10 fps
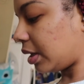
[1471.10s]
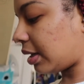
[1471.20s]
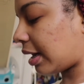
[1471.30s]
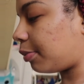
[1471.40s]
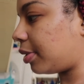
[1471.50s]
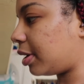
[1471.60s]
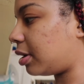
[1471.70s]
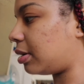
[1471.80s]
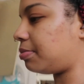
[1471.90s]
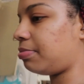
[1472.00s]
Nah, but
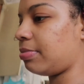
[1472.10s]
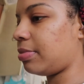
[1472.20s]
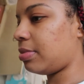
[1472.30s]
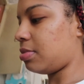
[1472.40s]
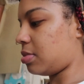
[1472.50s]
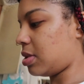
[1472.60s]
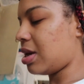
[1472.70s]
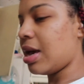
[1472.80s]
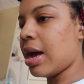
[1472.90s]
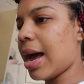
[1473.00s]
I
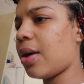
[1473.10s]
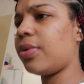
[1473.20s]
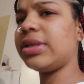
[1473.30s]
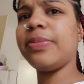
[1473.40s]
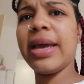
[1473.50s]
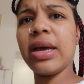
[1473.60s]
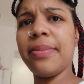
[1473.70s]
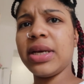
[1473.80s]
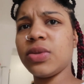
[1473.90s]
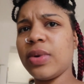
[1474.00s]
always make a
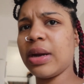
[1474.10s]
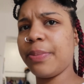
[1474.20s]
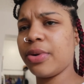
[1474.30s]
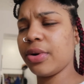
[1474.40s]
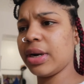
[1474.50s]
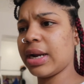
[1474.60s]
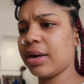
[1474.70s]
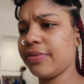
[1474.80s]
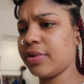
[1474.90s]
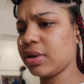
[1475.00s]
mess when I'm pouring
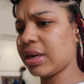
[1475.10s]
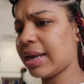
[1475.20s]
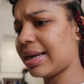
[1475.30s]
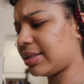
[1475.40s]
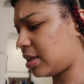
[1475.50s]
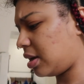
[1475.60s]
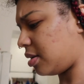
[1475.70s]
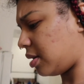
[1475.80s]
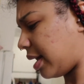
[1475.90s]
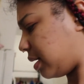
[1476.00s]
out of a glass
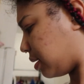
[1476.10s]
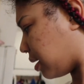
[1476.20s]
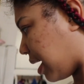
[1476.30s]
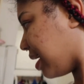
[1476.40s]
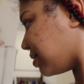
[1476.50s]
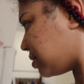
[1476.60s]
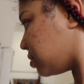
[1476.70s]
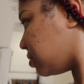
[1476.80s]
cup, like a glass.